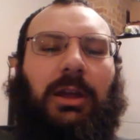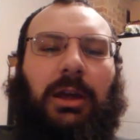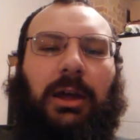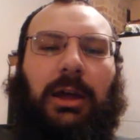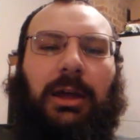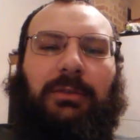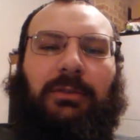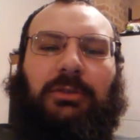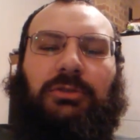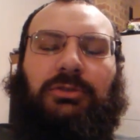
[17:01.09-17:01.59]

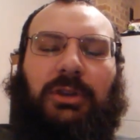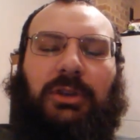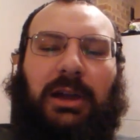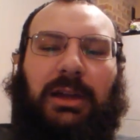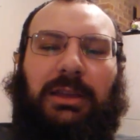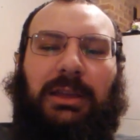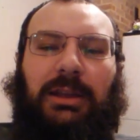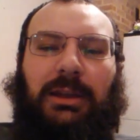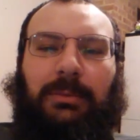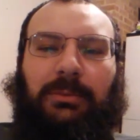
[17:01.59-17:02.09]
I had to try
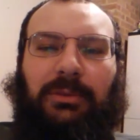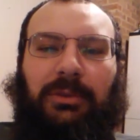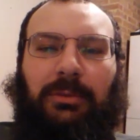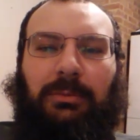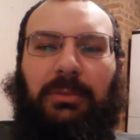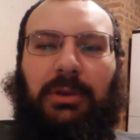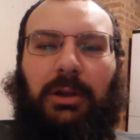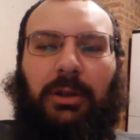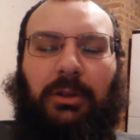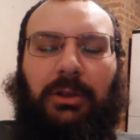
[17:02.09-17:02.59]
and get up to the
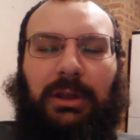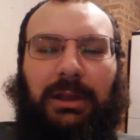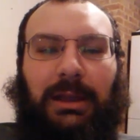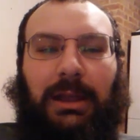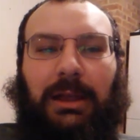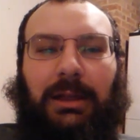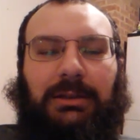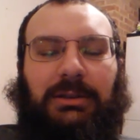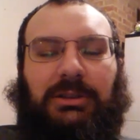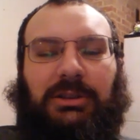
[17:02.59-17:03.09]
middle and
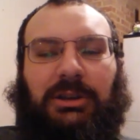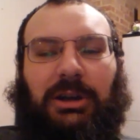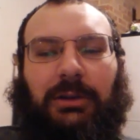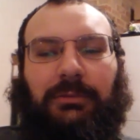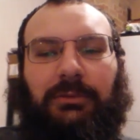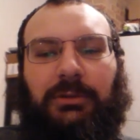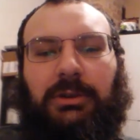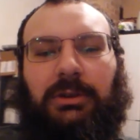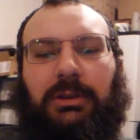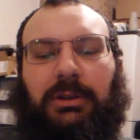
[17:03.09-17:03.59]

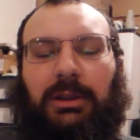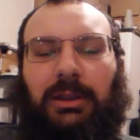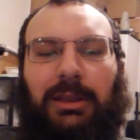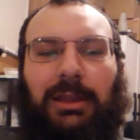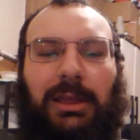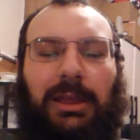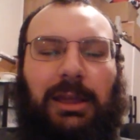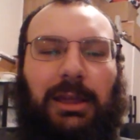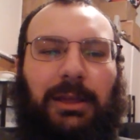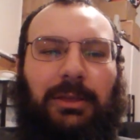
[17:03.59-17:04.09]
uncover it,
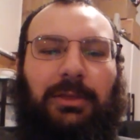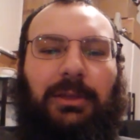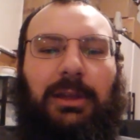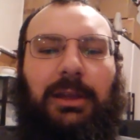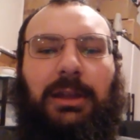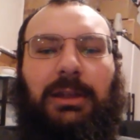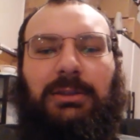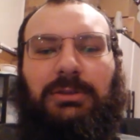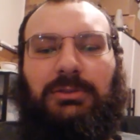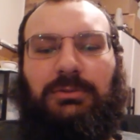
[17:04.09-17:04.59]
and
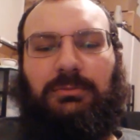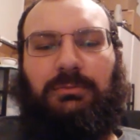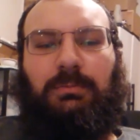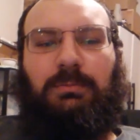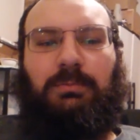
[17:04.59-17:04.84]
then